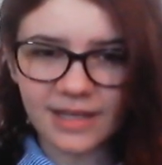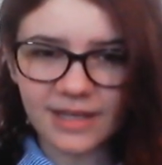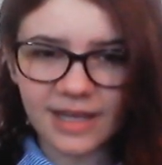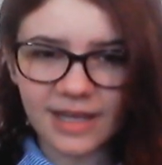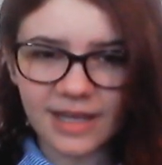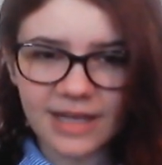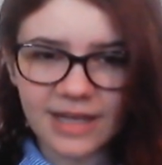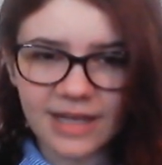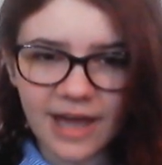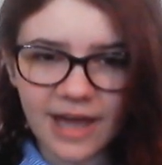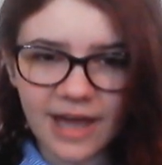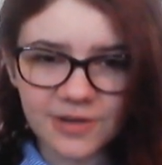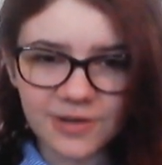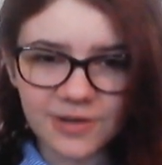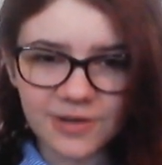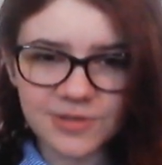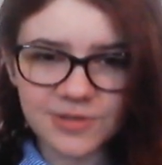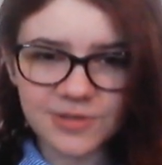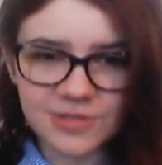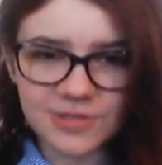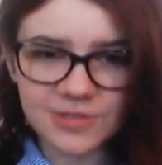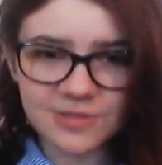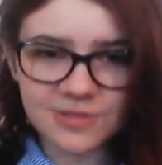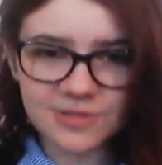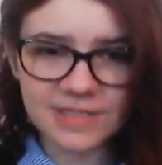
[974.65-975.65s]
and
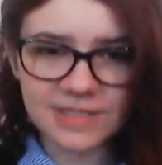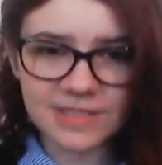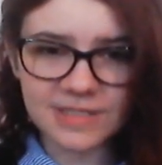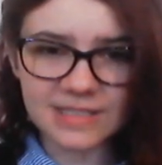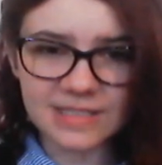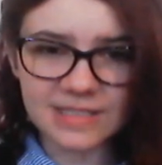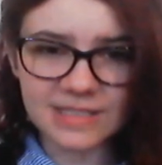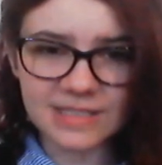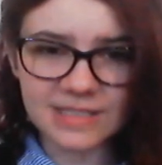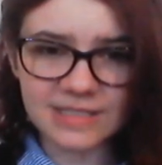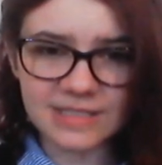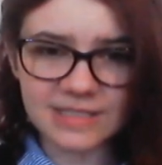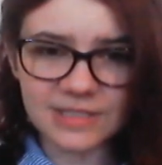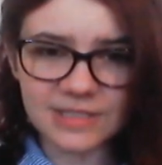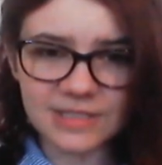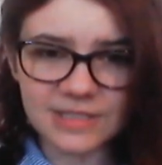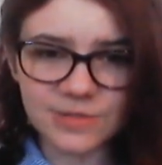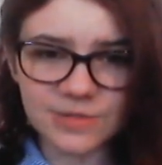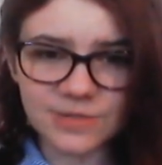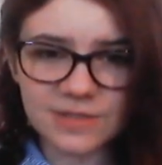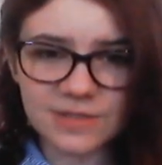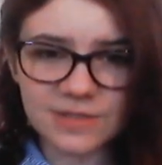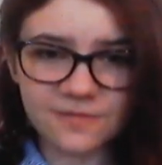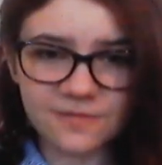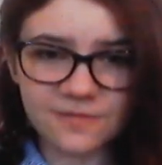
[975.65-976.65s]
Ackroyd uses this
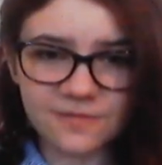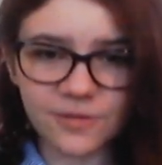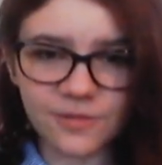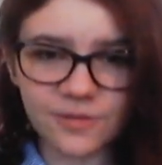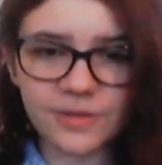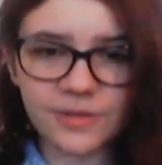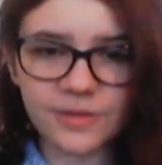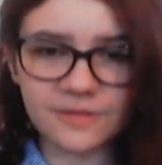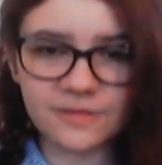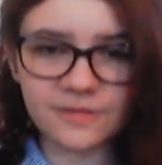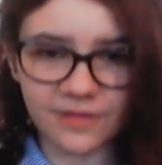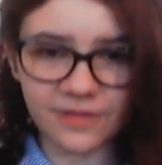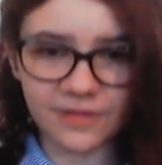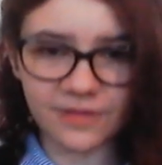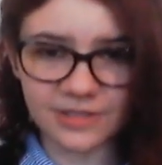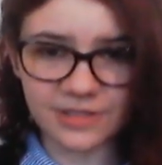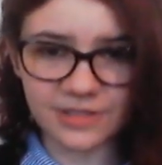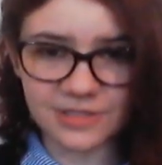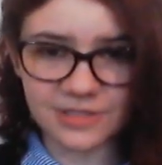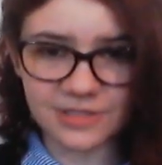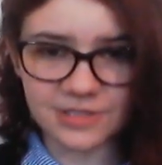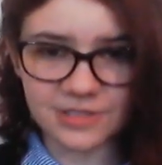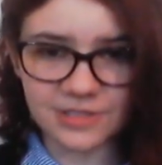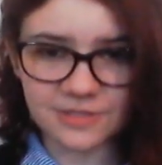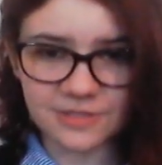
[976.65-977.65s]
to its full
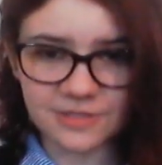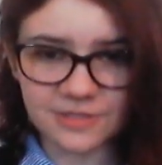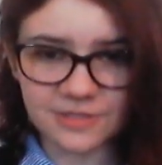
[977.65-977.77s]
advantage,